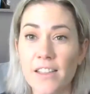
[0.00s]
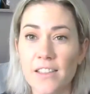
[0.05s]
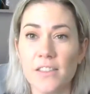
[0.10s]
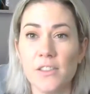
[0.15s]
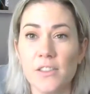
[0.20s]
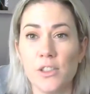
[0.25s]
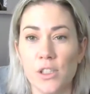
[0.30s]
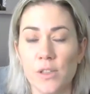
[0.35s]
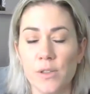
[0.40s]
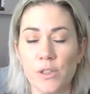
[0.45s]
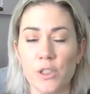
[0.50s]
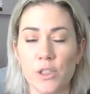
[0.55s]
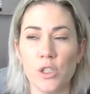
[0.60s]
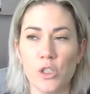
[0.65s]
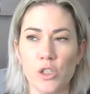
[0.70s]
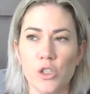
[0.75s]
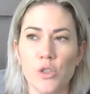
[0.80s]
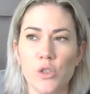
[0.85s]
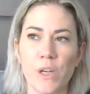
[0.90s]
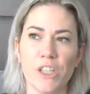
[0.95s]

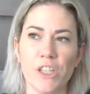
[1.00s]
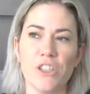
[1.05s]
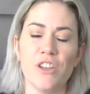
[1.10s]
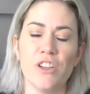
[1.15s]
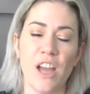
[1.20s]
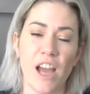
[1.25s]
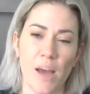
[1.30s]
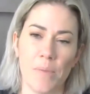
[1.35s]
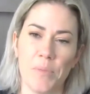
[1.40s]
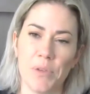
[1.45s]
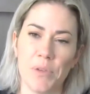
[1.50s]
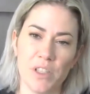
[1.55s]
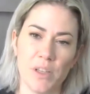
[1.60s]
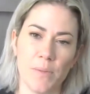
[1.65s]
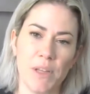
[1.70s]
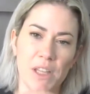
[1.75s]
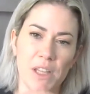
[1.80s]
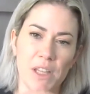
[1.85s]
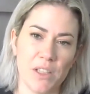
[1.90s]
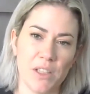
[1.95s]
situation happened to
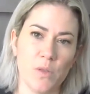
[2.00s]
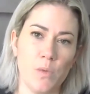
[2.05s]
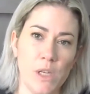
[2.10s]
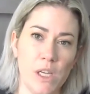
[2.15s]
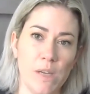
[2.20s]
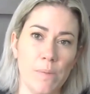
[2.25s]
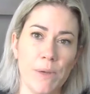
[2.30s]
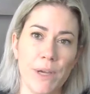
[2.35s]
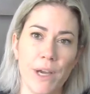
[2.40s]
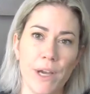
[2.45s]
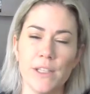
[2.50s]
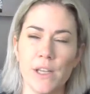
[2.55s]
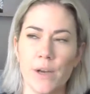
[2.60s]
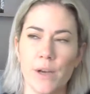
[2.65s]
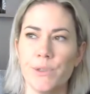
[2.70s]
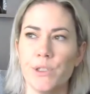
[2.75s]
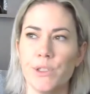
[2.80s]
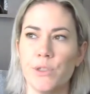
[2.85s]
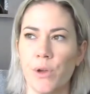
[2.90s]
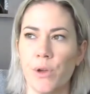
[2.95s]
me this week because I
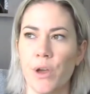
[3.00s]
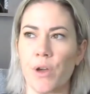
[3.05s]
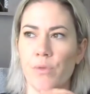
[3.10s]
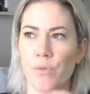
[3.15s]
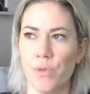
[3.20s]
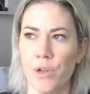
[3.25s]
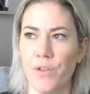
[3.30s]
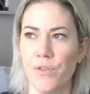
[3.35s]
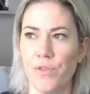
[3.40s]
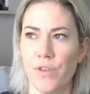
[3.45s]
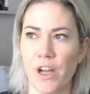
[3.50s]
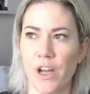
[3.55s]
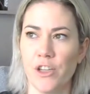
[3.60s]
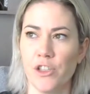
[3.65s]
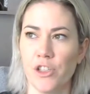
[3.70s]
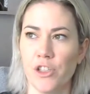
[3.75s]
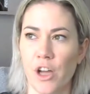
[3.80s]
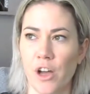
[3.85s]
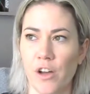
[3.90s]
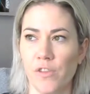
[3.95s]
was doing a
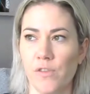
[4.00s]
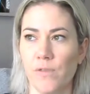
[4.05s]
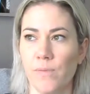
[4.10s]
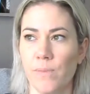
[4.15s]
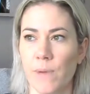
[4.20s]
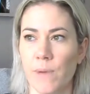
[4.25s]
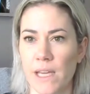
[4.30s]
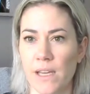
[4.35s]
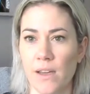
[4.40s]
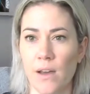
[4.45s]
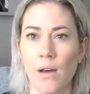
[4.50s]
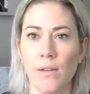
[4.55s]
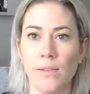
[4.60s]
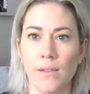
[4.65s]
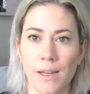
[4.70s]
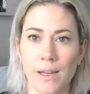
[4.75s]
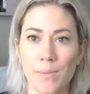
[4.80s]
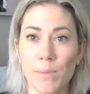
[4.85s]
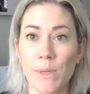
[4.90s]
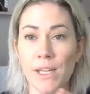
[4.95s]
refresh of my
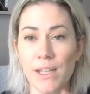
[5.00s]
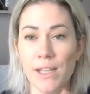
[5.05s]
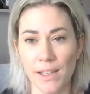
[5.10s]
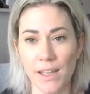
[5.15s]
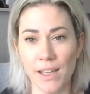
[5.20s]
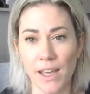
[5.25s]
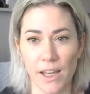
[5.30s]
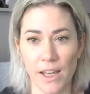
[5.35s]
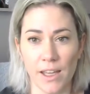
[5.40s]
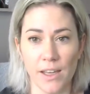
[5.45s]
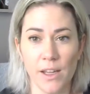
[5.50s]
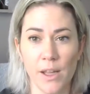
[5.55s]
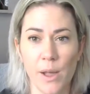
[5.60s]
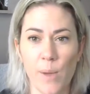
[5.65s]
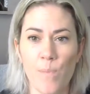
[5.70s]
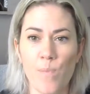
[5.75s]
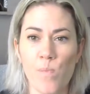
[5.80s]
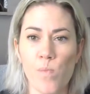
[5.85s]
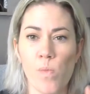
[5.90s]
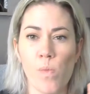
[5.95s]
online media kit.
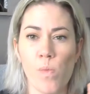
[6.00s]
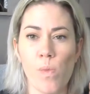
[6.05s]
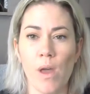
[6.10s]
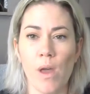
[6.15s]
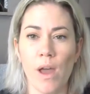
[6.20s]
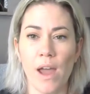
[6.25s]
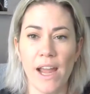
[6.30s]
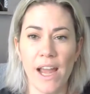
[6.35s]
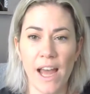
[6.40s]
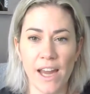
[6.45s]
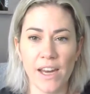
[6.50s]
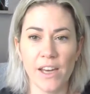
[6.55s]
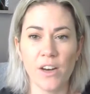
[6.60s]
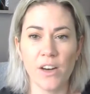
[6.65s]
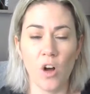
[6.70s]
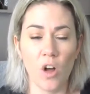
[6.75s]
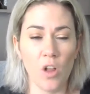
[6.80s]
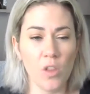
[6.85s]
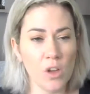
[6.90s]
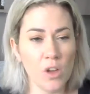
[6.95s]
I had
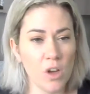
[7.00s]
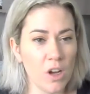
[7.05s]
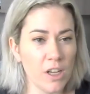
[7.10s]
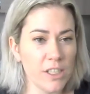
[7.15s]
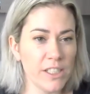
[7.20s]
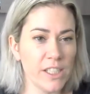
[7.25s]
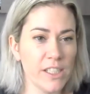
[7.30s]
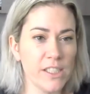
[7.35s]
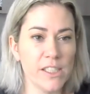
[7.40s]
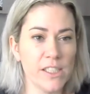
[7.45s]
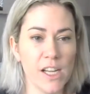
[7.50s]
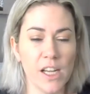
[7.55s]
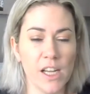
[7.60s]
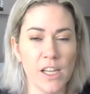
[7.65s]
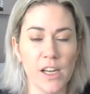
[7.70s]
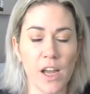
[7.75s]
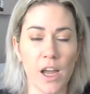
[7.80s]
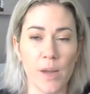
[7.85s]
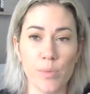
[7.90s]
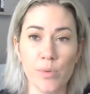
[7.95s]
all the content
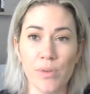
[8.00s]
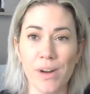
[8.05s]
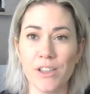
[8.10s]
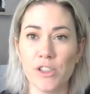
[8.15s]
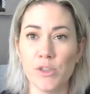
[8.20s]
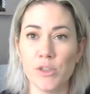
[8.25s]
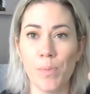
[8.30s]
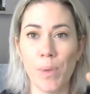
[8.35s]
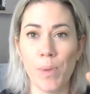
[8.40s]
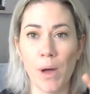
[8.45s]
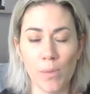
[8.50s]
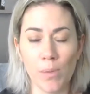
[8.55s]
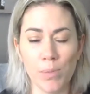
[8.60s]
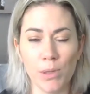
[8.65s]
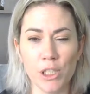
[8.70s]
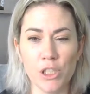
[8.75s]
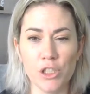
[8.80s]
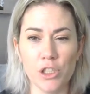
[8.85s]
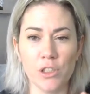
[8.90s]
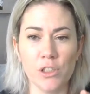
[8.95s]
done. I pressed
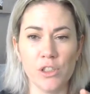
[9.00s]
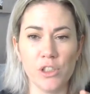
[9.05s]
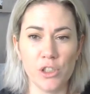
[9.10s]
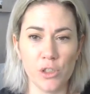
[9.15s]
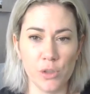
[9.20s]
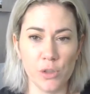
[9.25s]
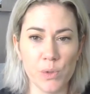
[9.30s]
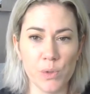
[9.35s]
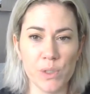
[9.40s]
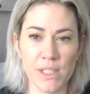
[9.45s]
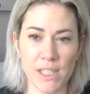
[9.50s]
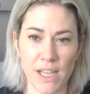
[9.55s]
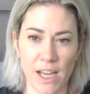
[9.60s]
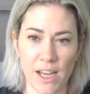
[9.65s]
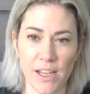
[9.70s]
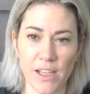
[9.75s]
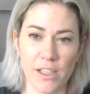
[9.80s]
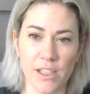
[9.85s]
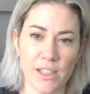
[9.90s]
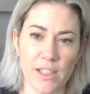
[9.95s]
publish on
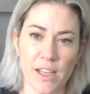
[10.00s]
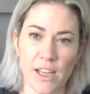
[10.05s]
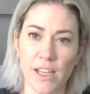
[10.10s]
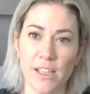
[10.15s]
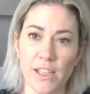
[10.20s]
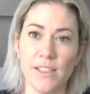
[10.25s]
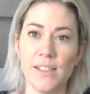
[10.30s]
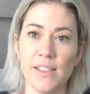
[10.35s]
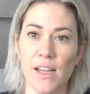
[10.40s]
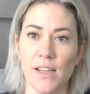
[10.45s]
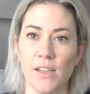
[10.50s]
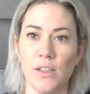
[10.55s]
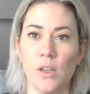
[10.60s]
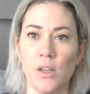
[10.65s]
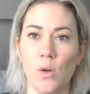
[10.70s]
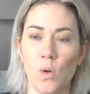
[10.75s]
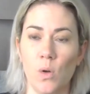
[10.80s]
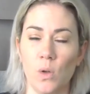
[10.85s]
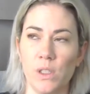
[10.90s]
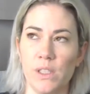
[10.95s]
Tuesday because I had set the
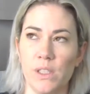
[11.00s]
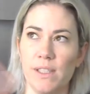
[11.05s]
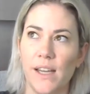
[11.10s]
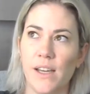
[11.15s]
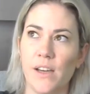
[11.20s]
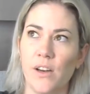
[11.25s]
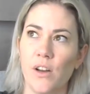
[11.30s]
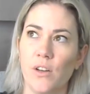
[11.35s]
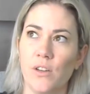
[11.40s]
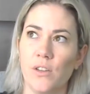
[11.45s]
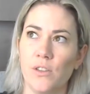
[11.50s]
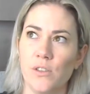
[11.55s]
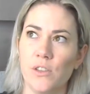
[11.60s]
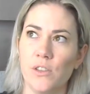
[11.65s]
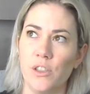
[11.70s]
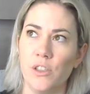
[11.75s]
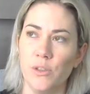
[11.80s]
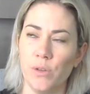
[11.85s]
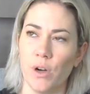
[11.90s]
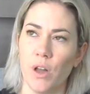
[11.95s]
goal to
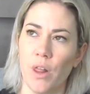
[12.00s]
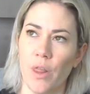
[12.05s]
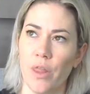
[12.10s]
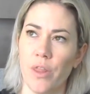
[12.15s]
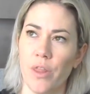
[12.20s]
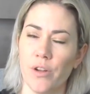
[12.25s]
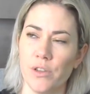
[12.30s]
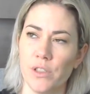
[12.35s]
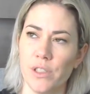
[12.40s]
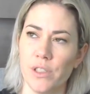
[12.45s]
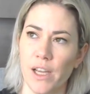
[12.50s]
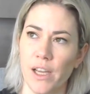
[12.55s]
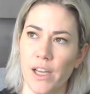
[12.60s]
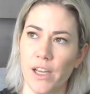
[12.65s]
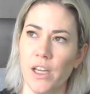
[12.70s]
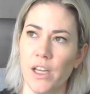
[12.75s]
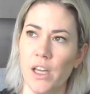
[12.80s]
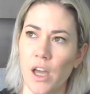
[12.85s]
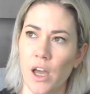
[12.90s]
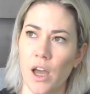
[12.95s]
do it on
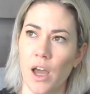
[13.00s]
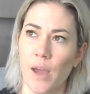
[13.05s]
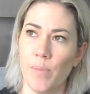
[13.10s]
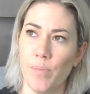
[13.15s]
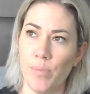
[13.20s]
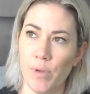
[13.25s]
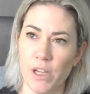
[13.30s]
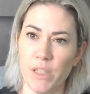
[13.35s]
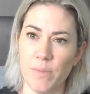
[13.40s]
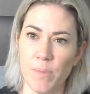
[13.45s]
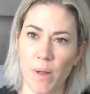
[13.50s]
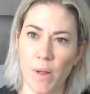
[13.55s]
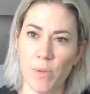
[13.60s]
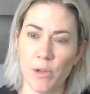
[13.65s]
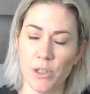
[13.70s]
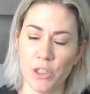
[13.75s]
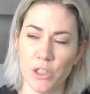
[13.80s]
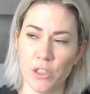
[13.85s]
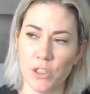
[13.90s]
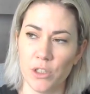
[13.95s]
Thursday. I pressed
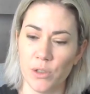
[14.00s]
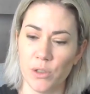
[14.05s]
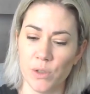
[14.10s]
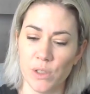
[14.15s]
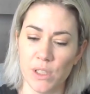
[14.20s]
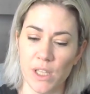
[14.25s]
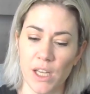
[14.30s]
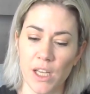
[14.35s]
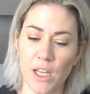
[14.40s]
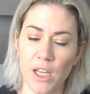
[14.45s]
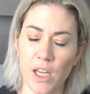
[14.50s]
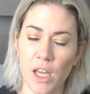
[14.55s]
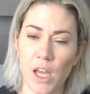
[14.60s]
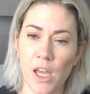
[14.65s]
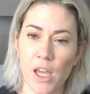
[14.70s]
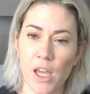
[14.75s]
publish on Tuesday,